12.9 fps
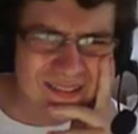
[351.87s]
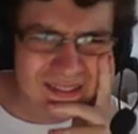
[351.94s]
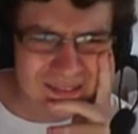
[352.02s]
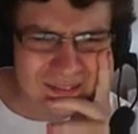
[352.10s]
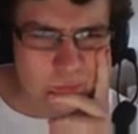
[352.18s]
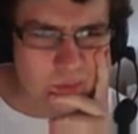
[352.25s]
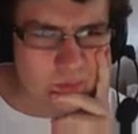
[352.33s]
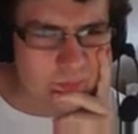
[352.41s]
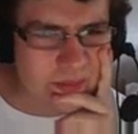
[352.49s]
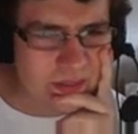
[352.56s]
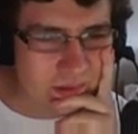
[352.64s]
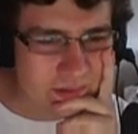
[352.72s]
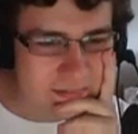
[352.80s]
there anything that
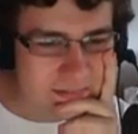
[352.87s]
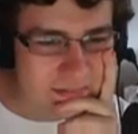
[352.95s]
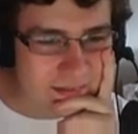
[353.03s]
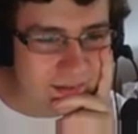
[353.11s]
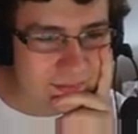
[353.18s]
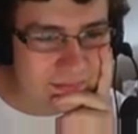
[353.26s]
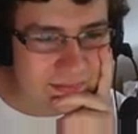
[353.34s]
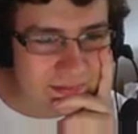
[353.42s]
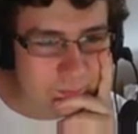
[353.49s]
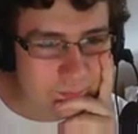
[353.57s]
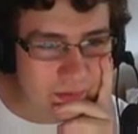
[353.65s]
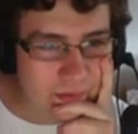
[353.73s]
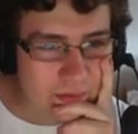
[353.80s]
does Whelmy on his
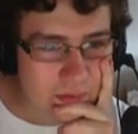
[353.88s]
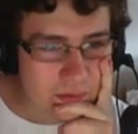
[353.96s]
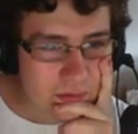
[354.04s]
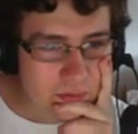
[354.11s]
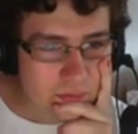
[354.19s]
entire team?